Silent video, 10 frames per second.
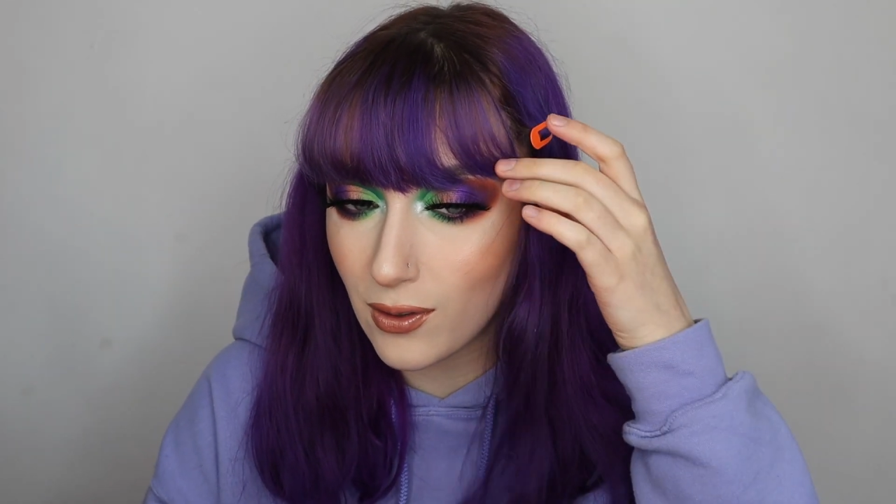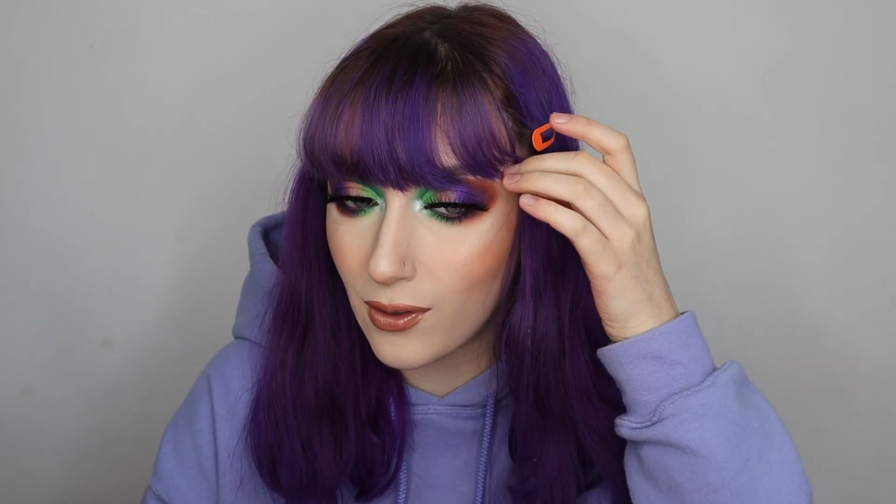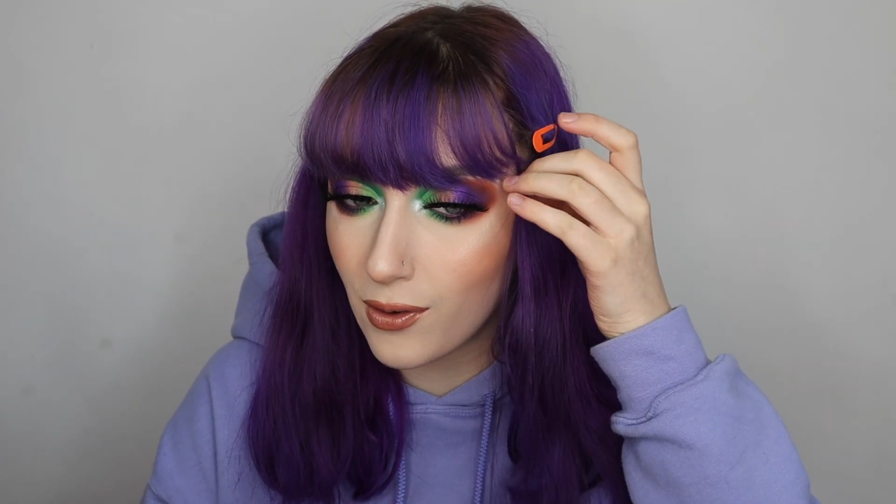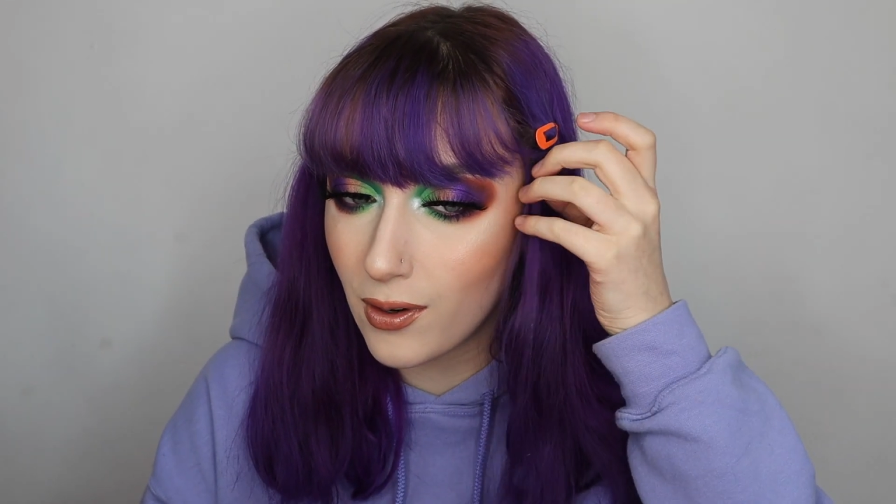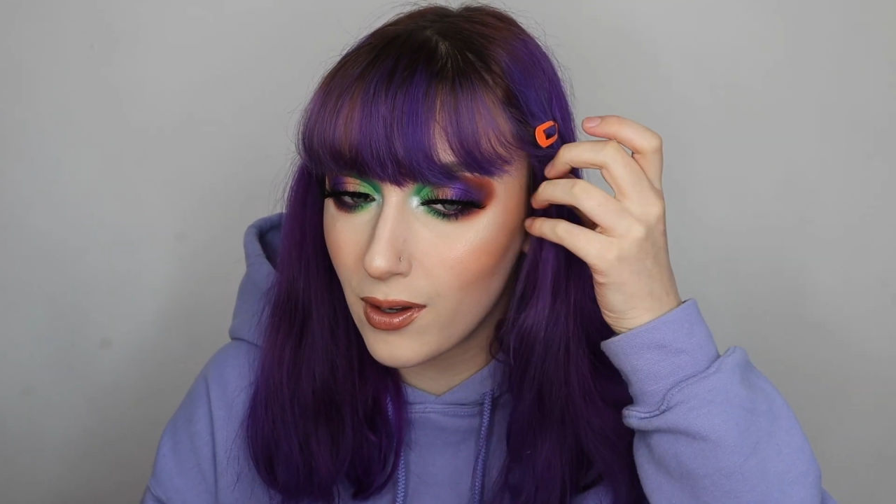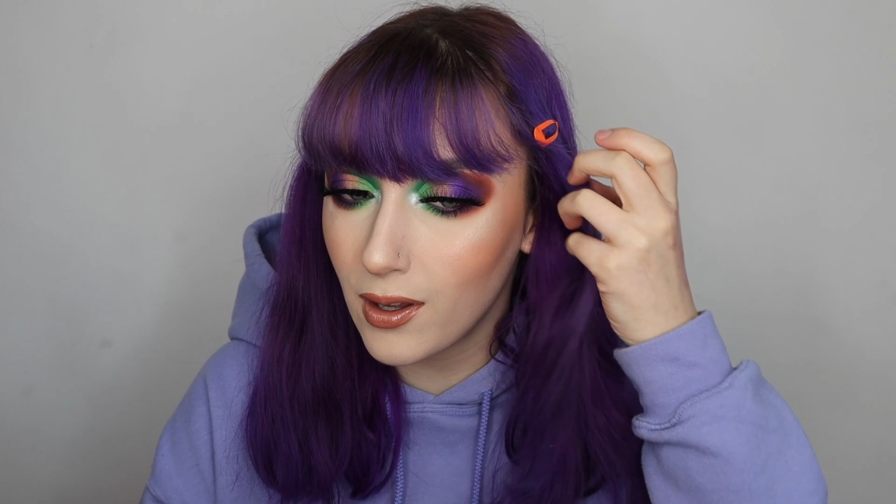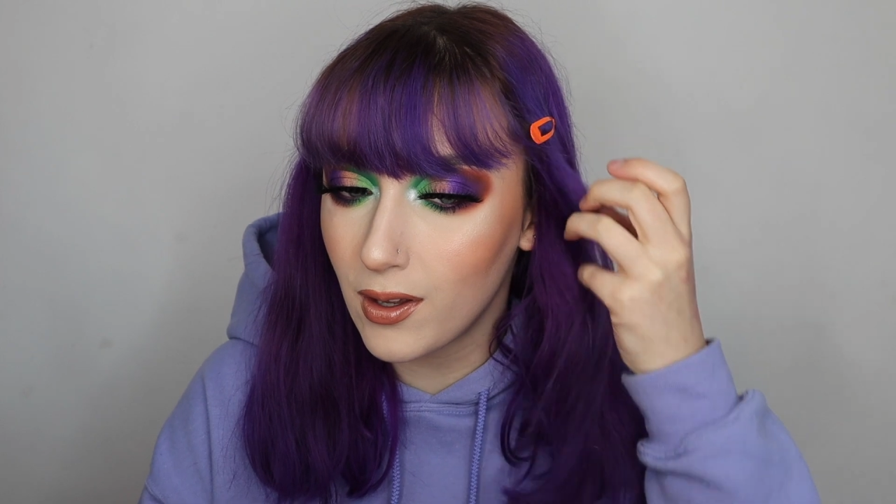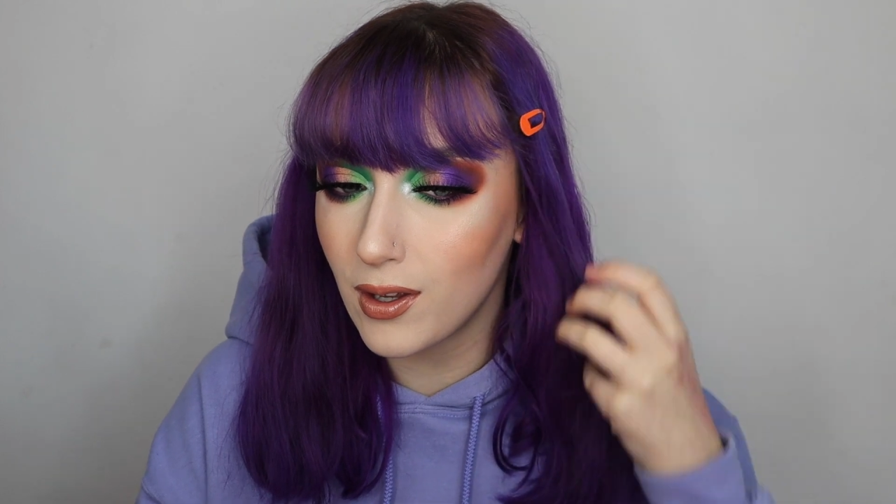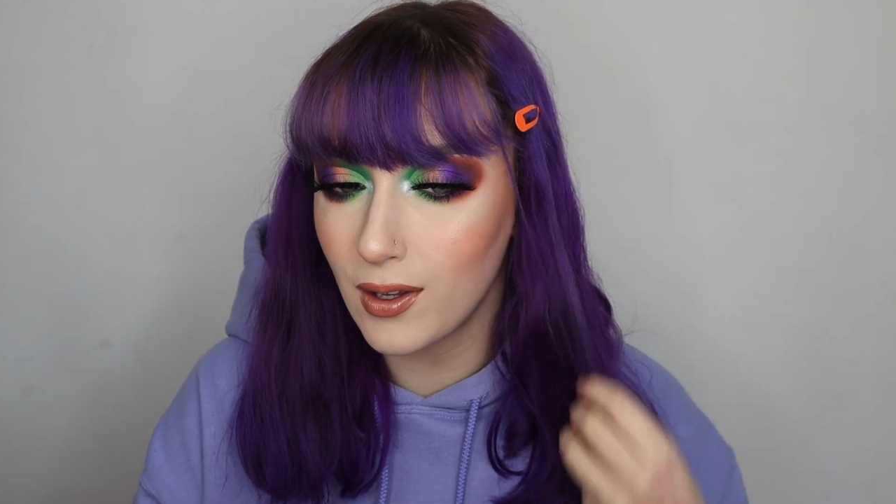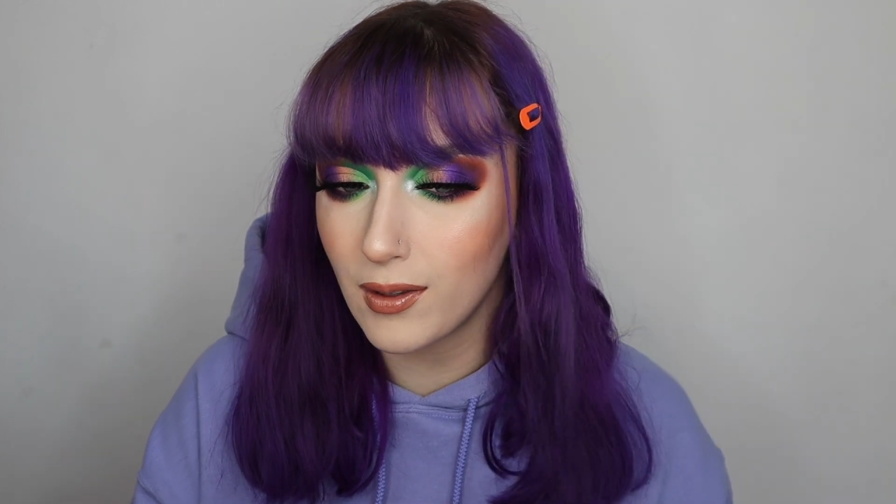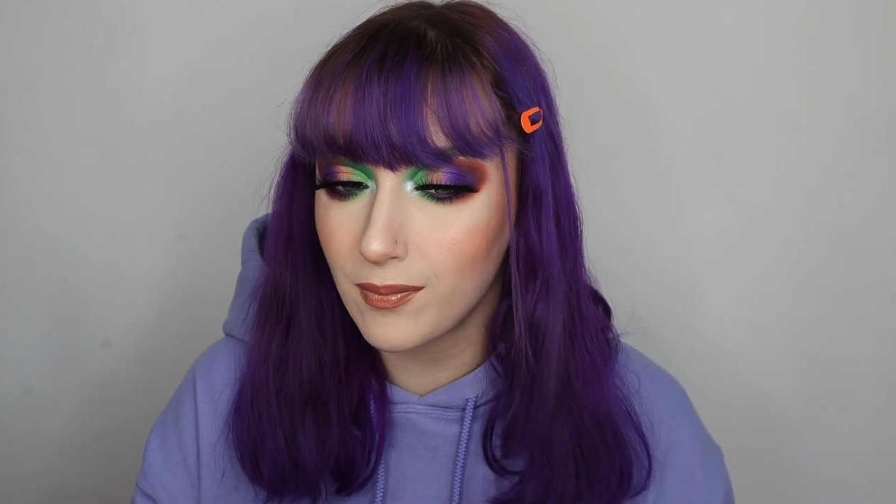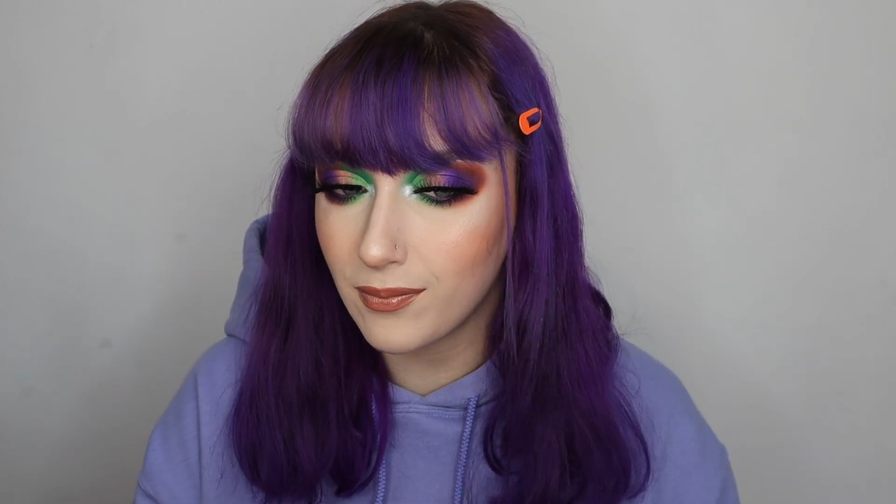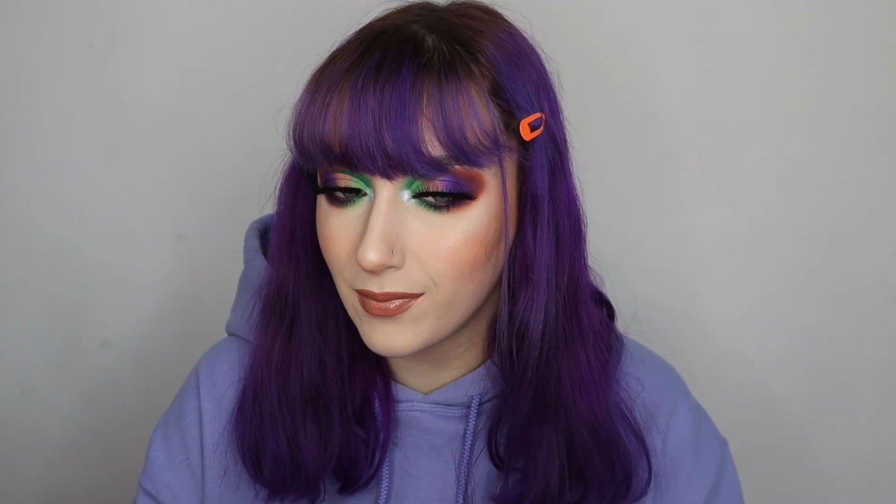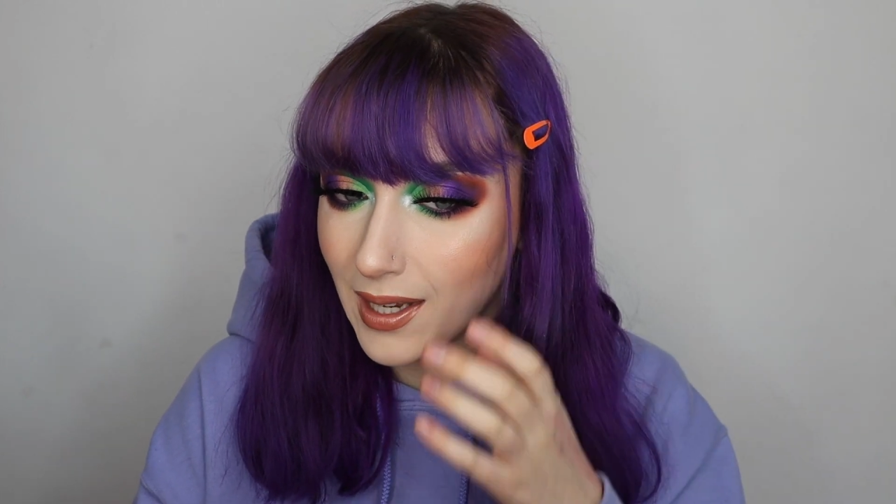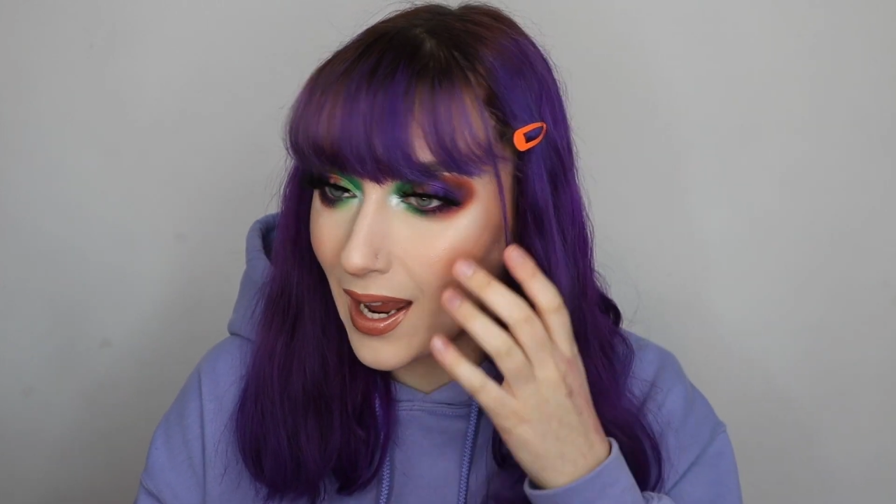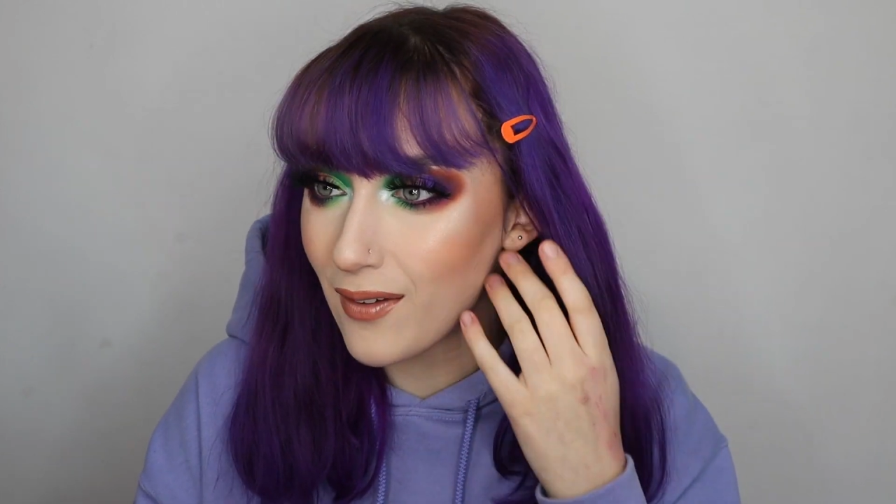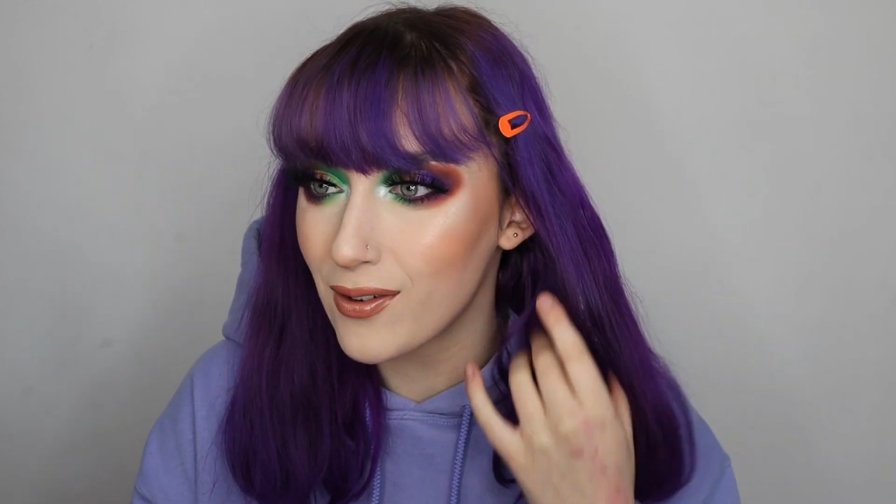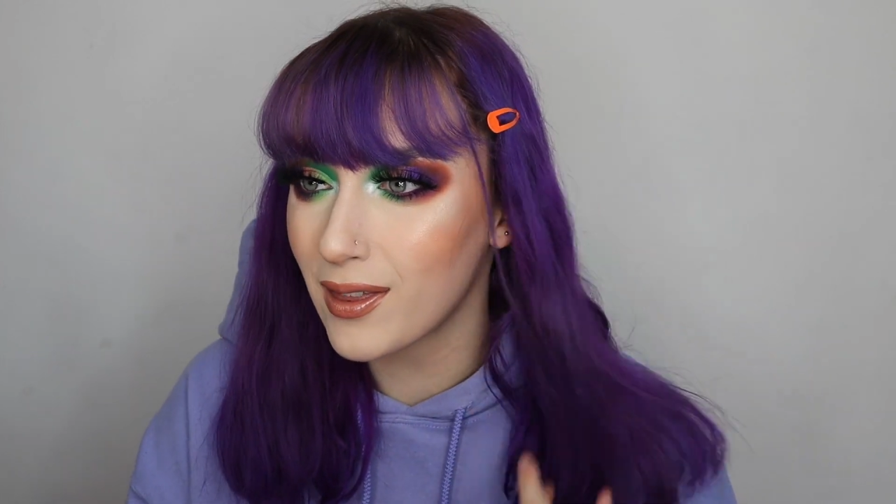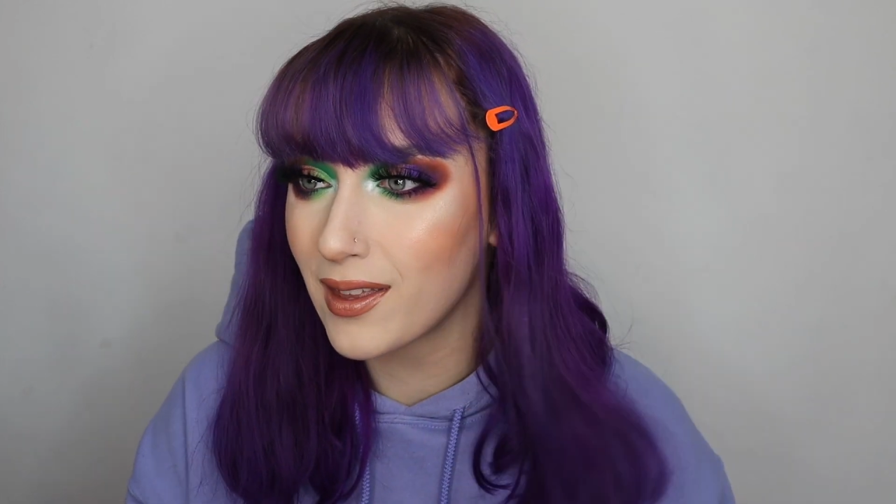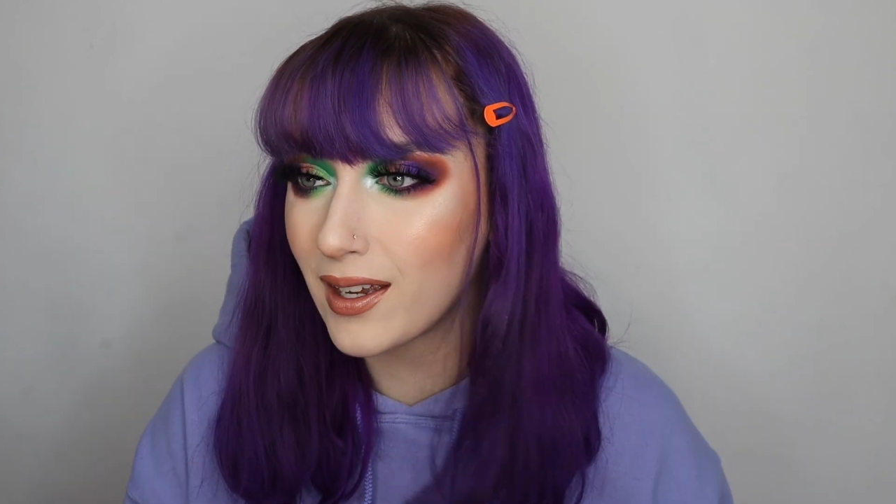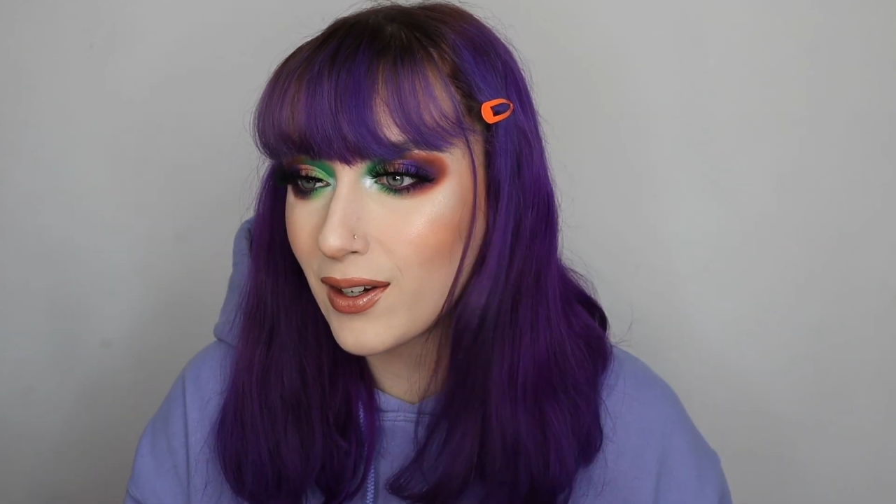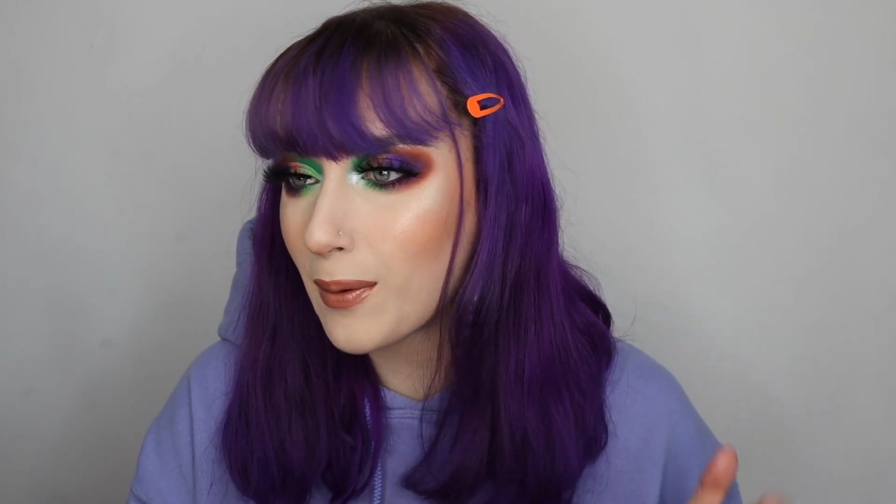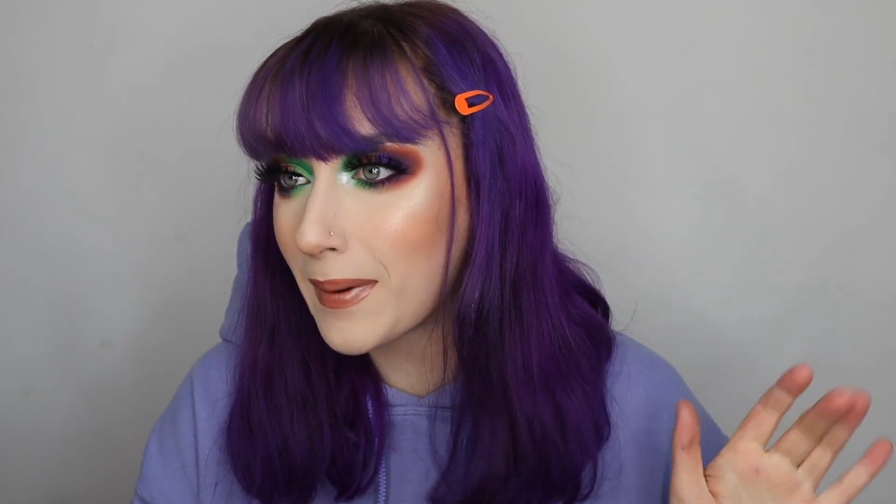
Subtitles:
on everything. You're